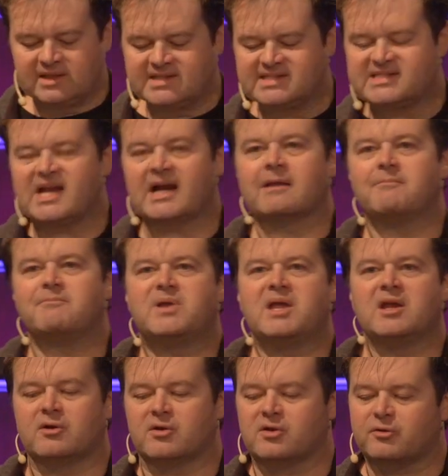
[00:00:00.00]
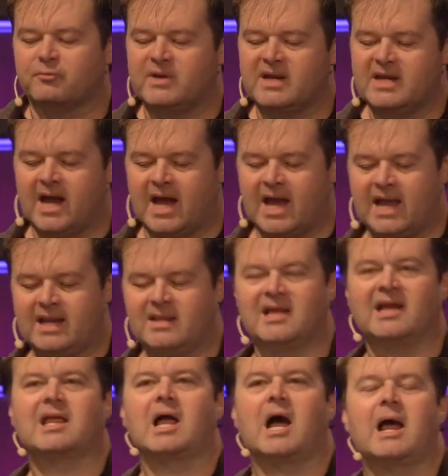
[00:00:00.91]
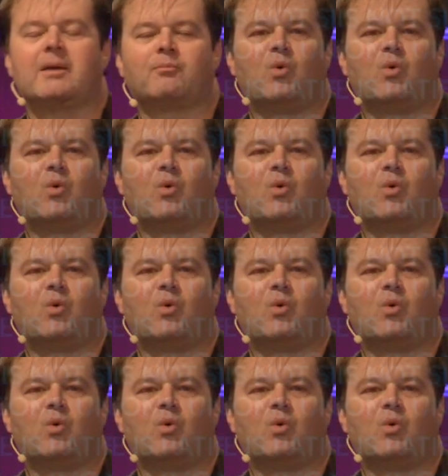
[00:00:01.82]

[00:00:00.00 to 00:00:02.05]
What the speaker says: in 2 Peter 3:9 that God